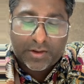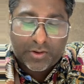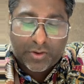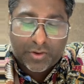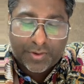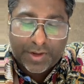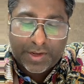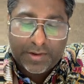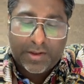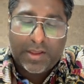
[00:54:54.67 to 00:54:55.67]

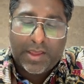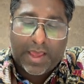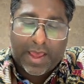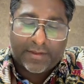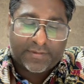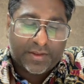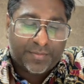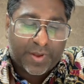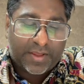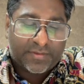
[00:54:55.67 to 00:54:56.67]
Lowry
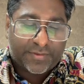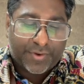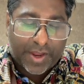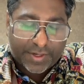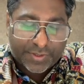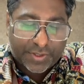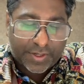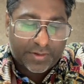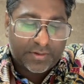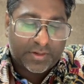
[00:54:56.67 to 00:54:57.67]
acid-base
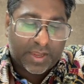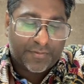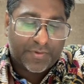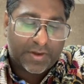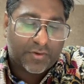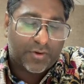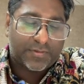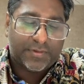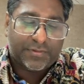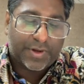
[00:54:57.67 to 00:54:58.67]
reaction, okay, with
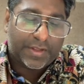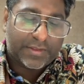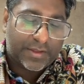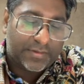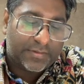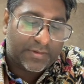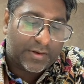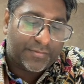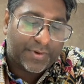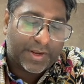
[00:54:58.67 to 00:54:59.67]
concentrated sulfuric